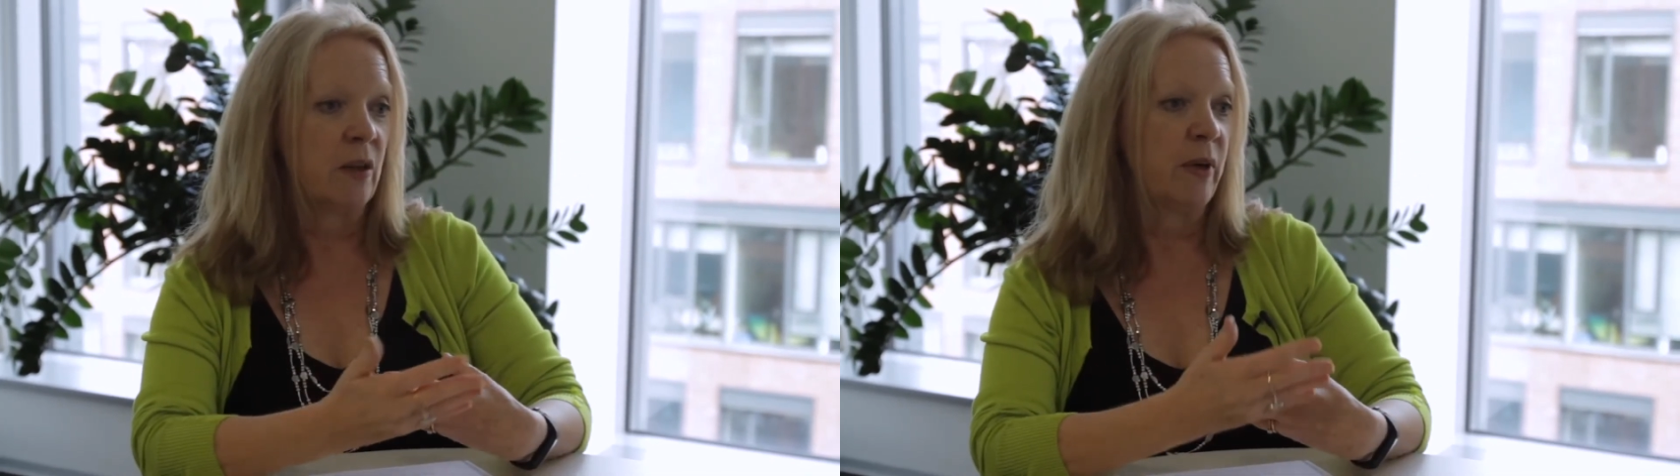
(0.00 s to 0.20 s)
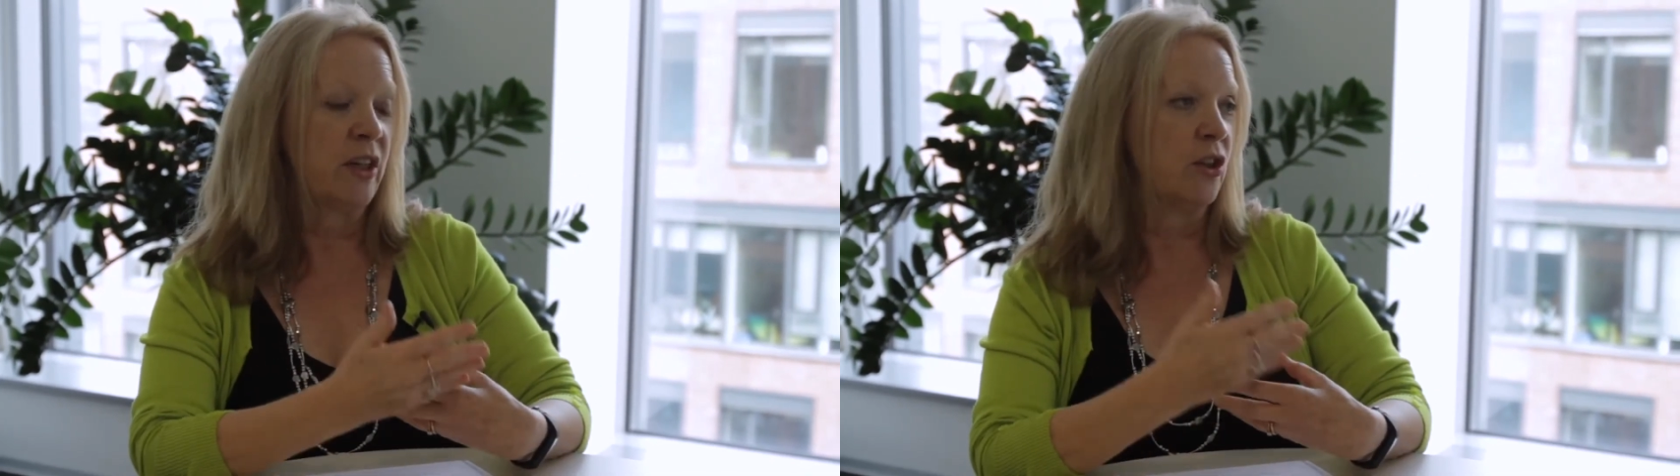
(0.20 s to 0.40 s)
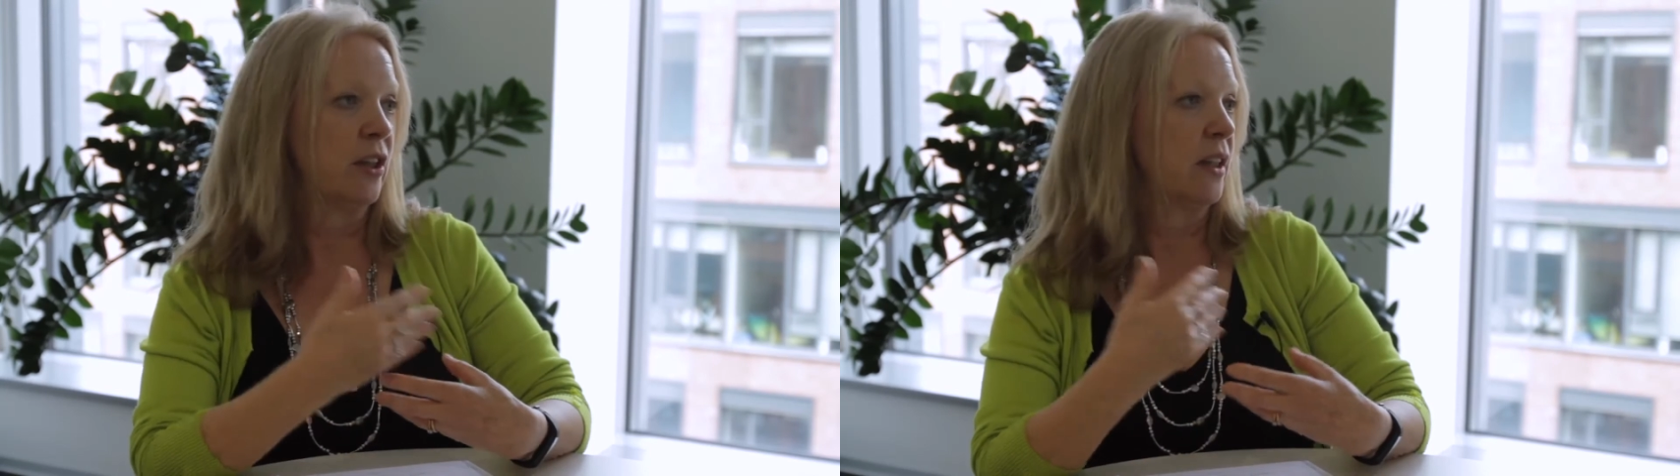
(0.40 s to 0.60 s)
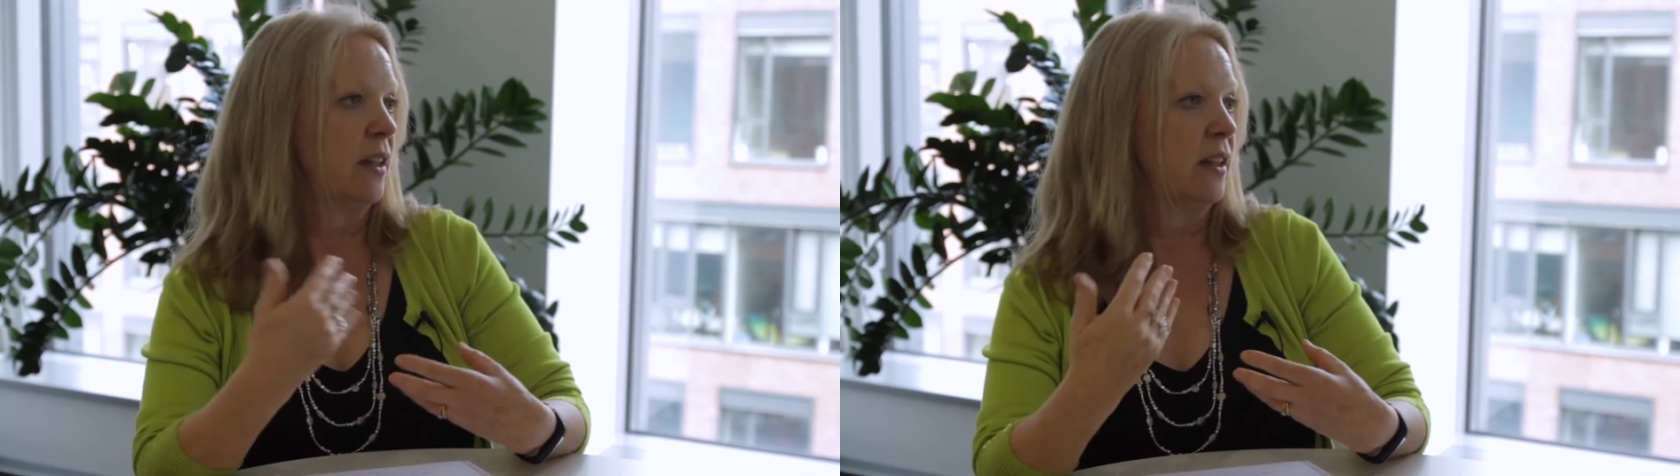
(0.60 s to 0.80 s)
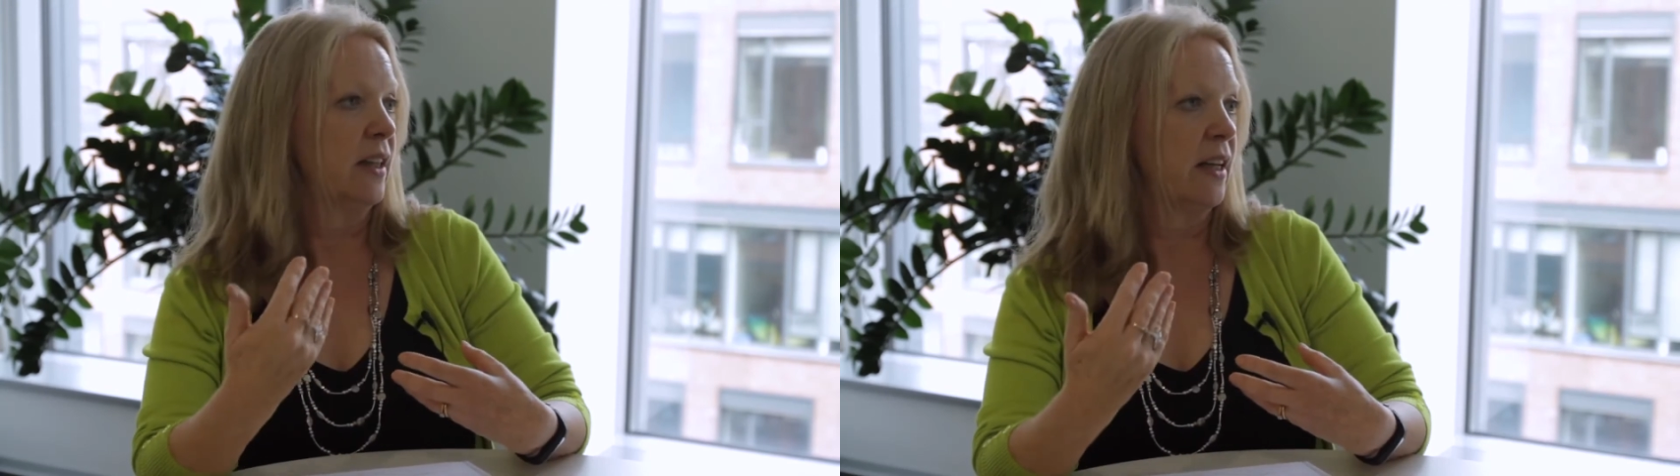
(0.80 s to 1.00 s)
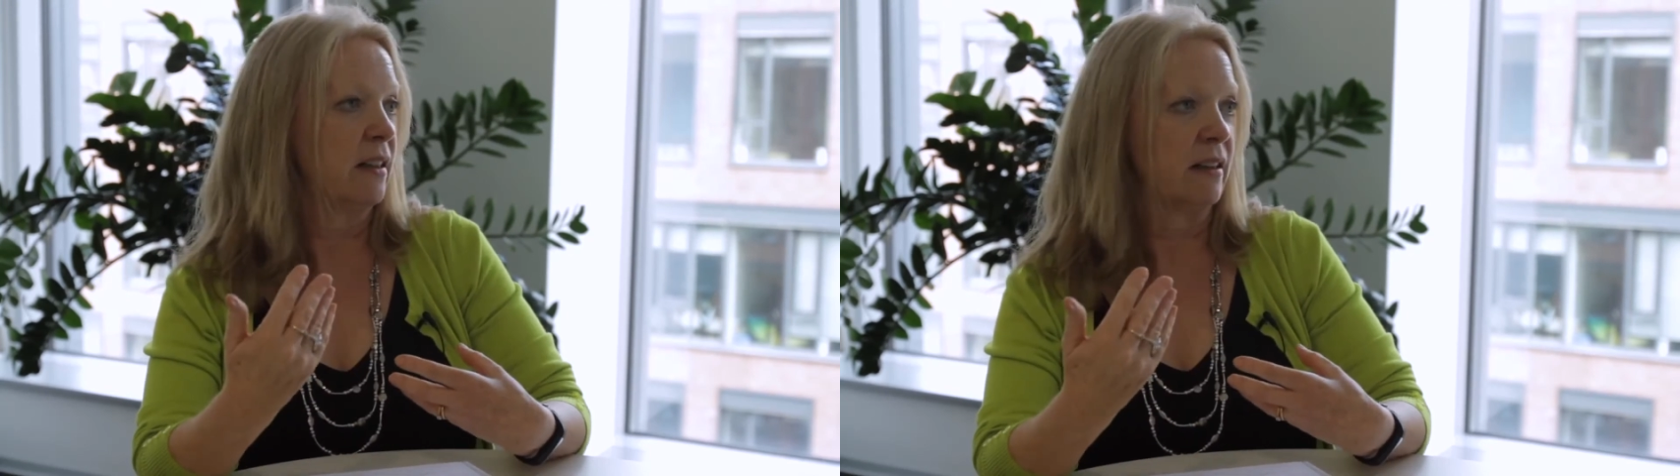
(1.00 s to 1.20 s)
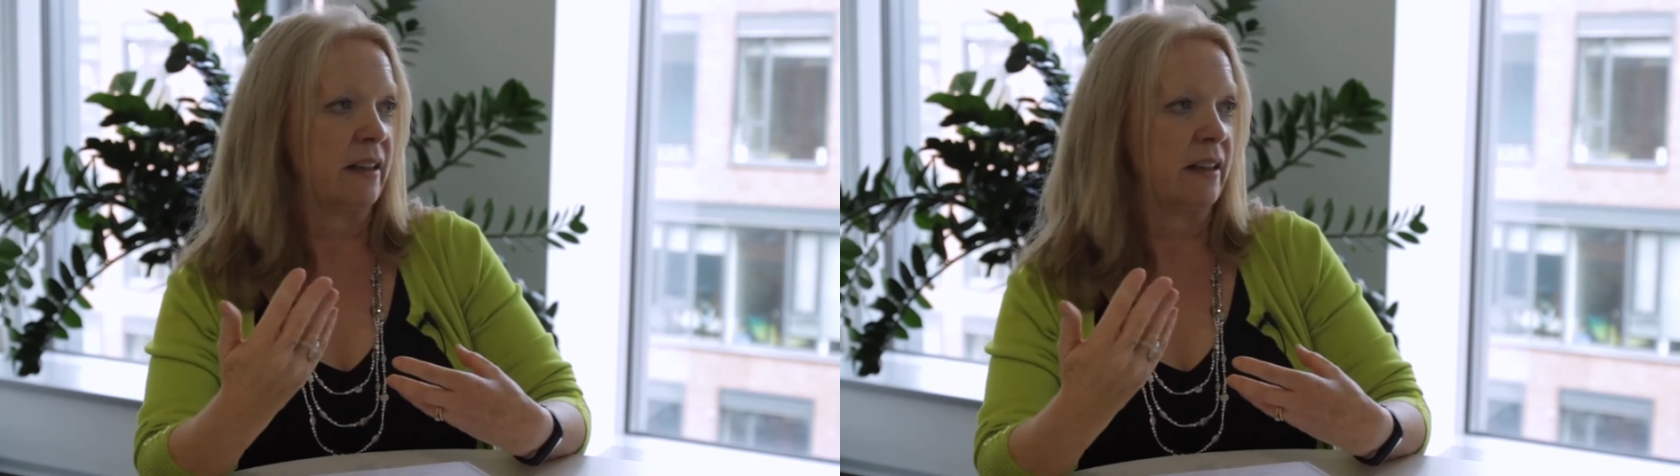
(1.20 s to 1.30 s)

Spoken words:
ways you can connect,